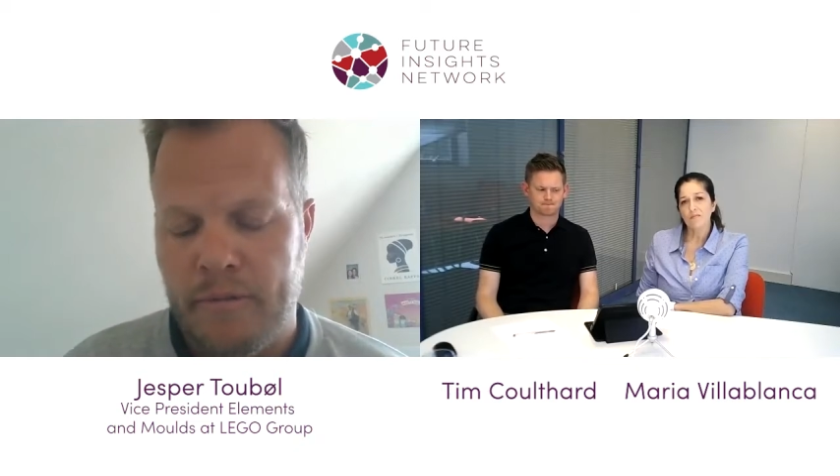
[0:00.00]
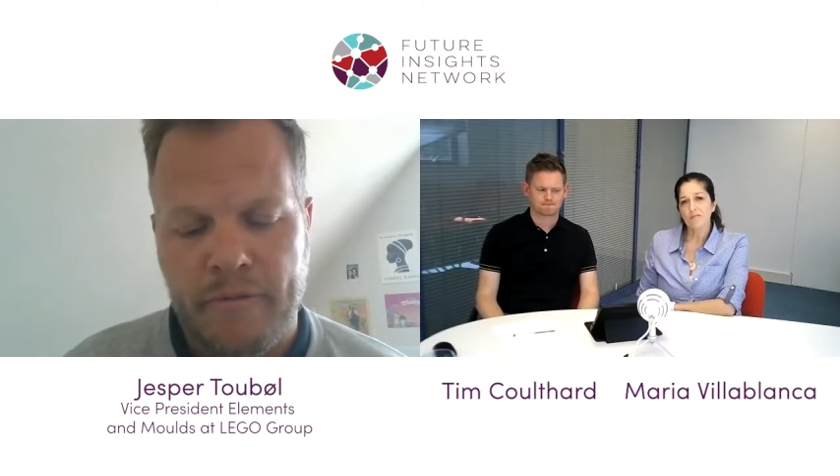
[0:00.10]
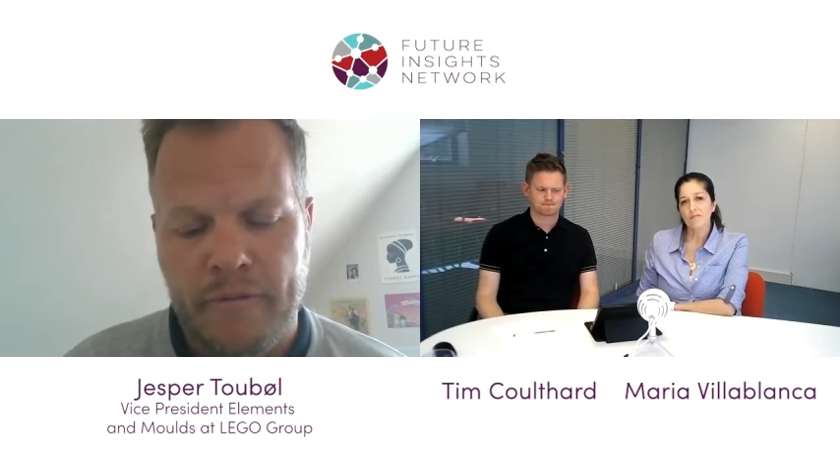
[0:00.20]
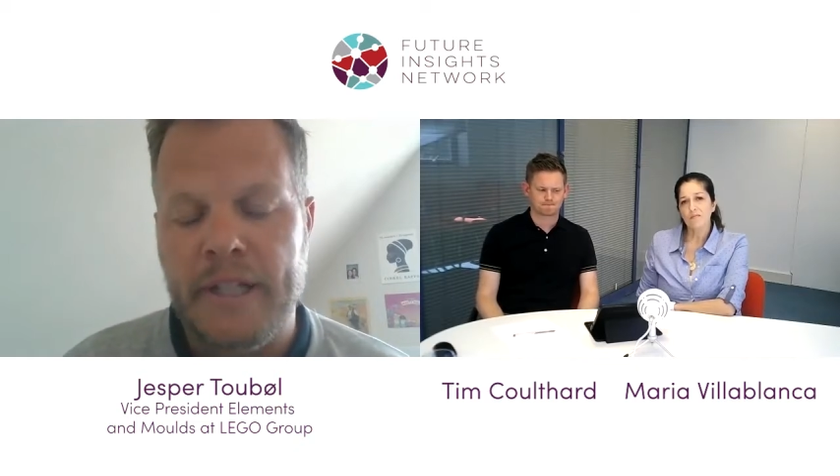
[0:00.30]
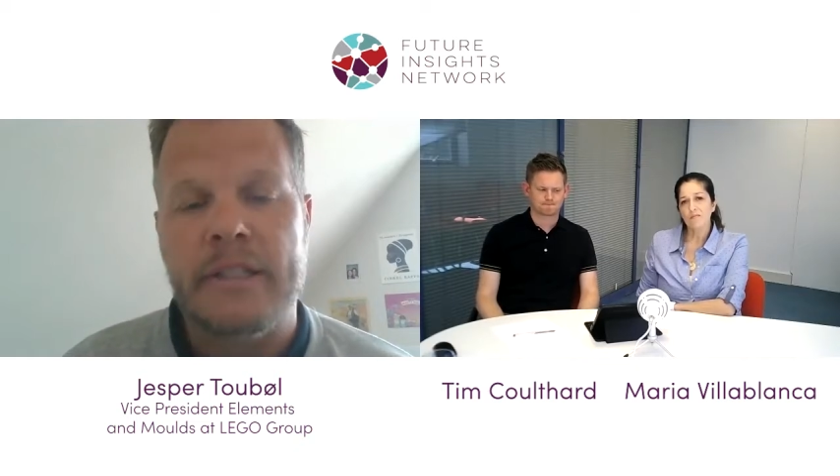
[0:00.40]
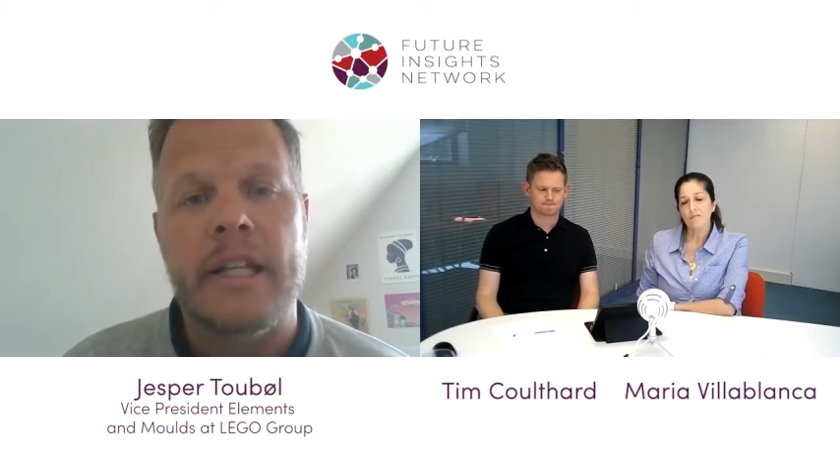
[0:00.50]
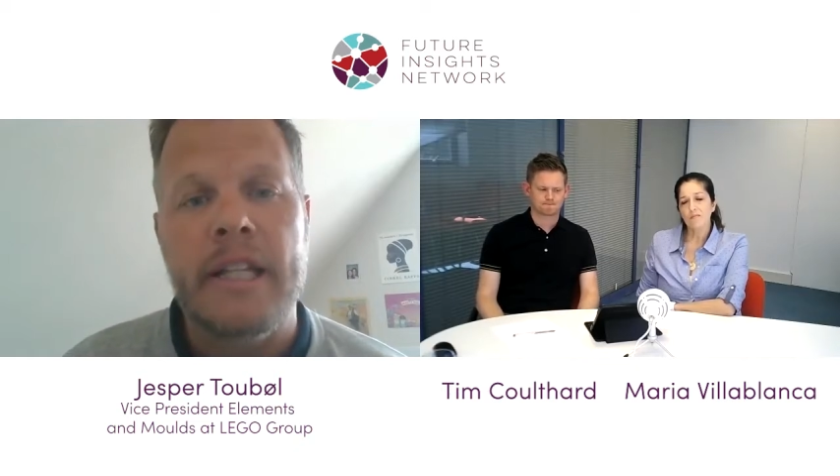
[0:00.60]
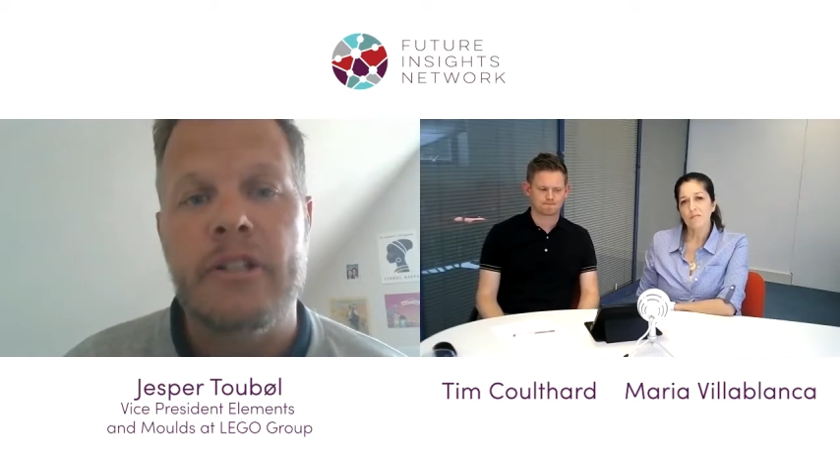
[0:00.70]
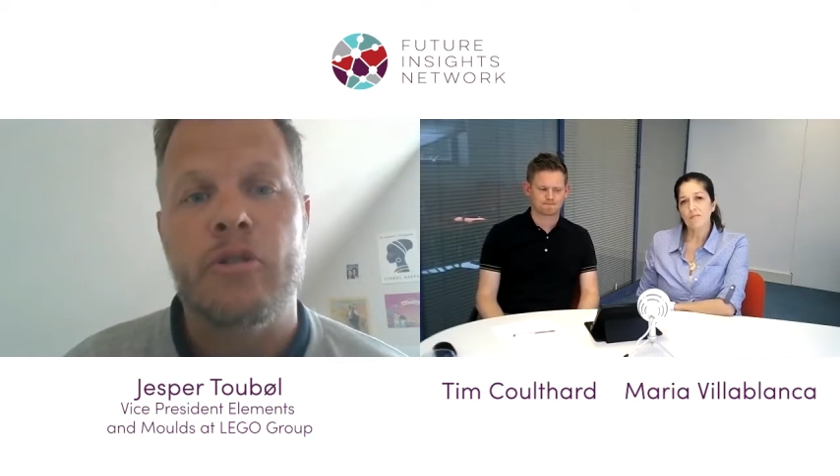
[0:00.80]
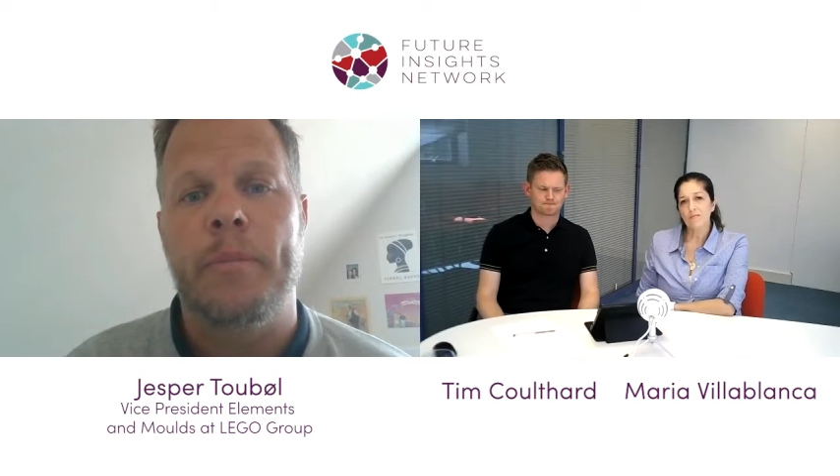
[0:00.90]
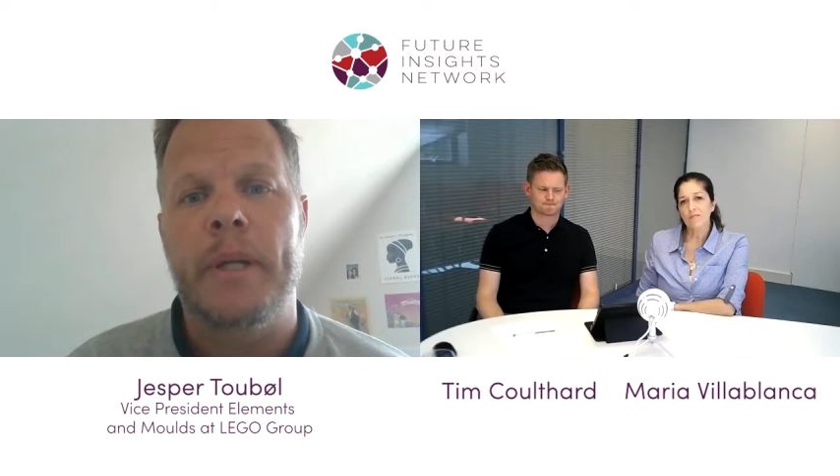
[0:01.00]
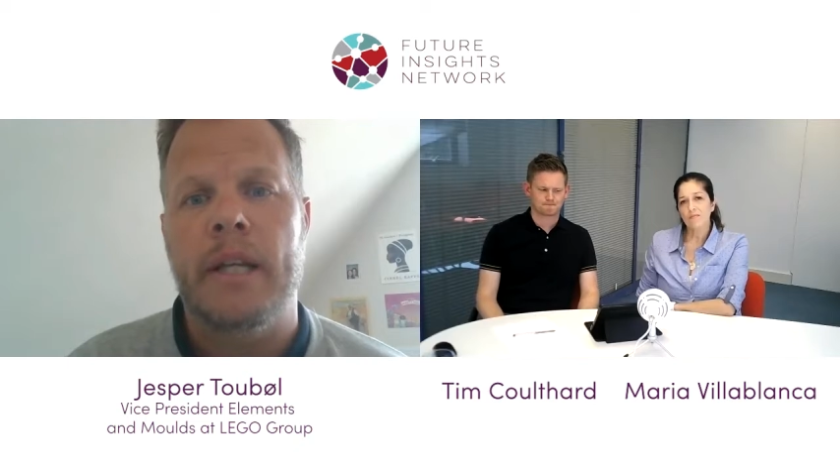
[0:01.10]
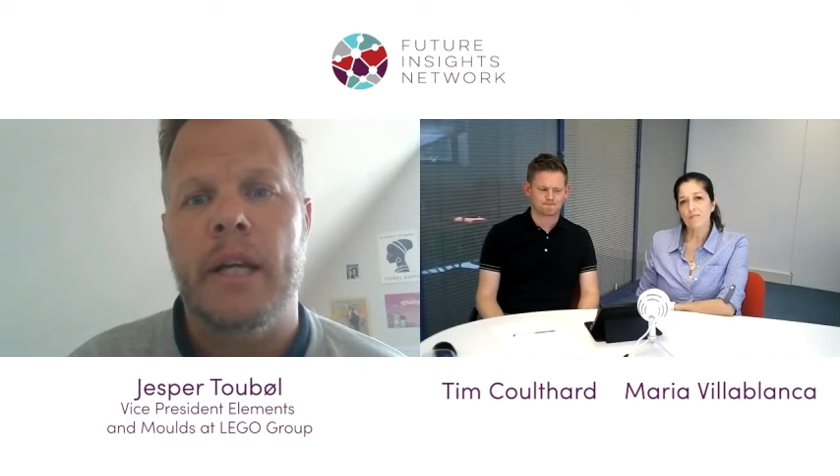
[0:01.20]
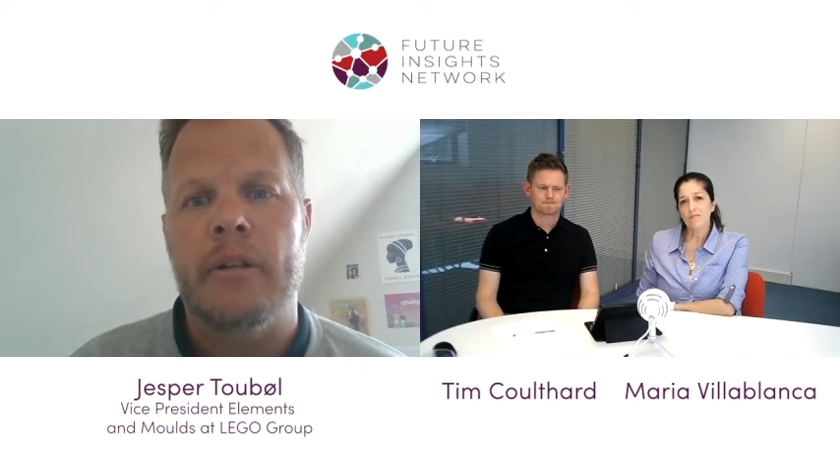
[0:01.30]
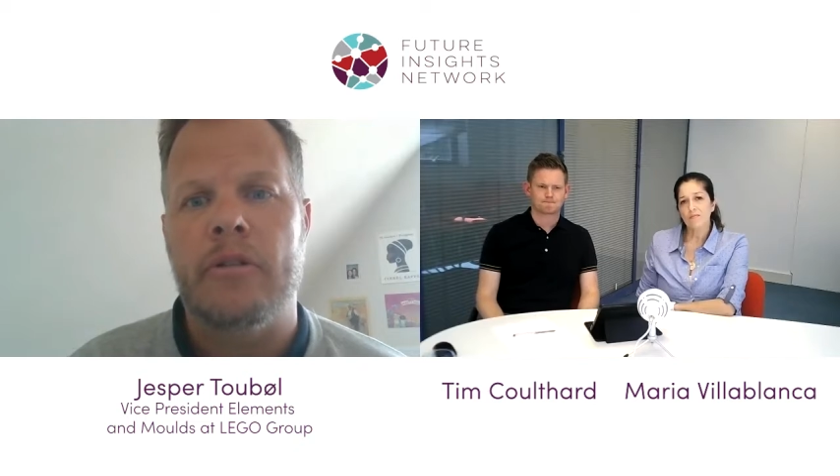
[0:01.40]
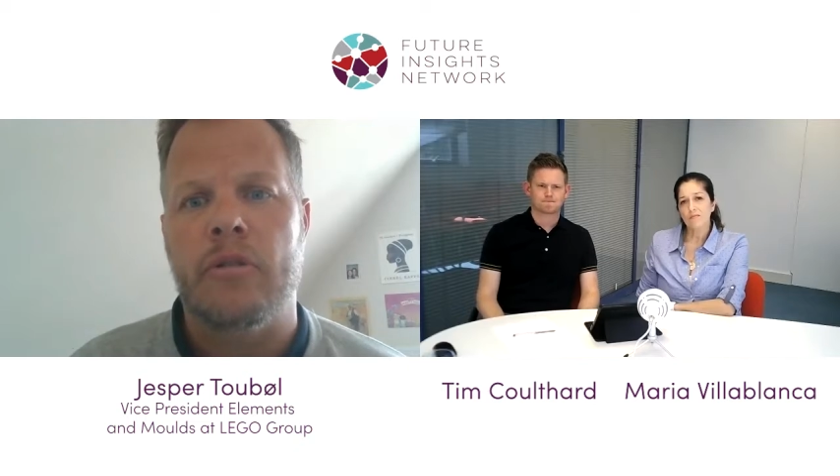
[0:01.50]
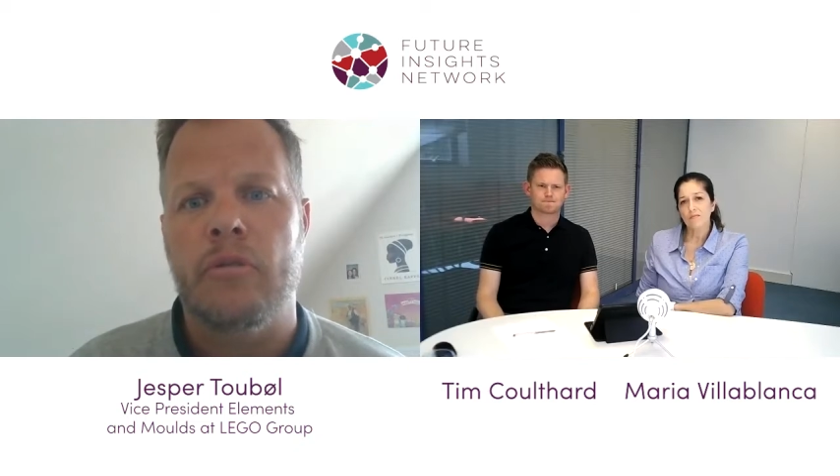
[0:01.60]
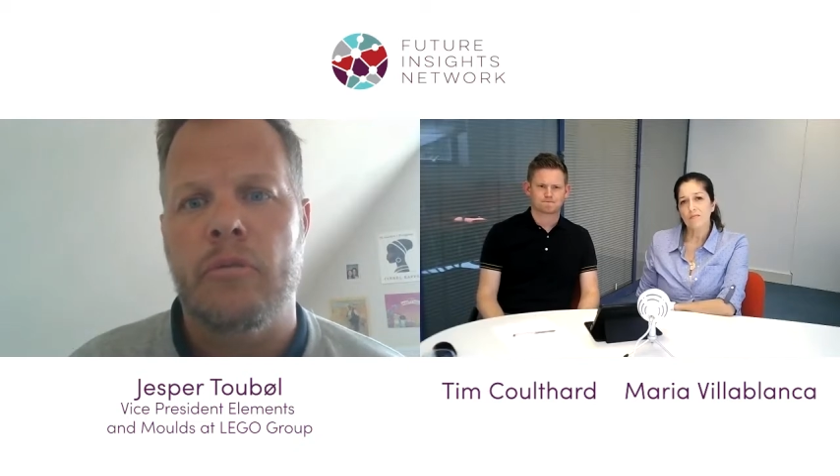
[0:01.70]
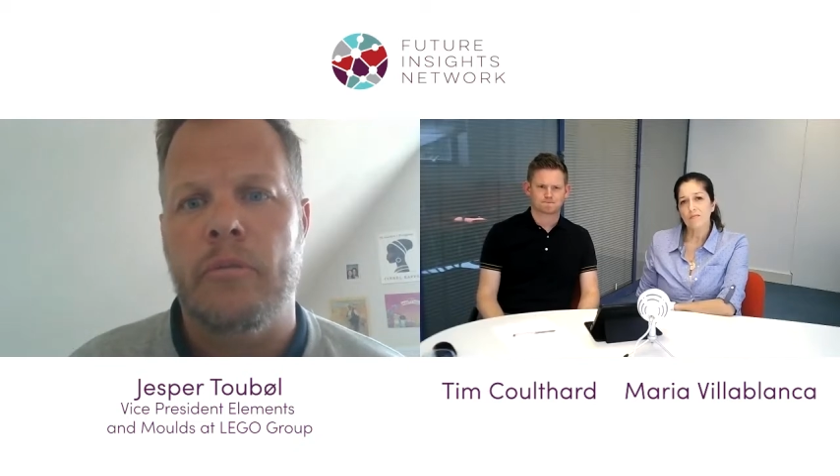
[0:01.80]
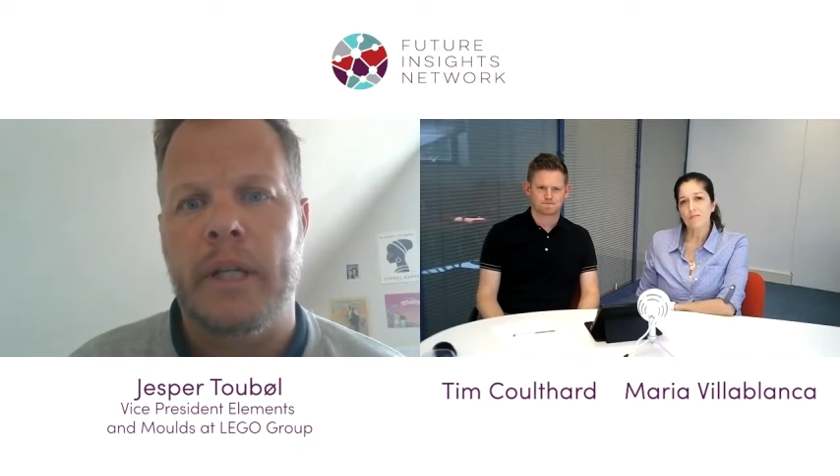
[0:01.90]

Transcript: things that needs to be there so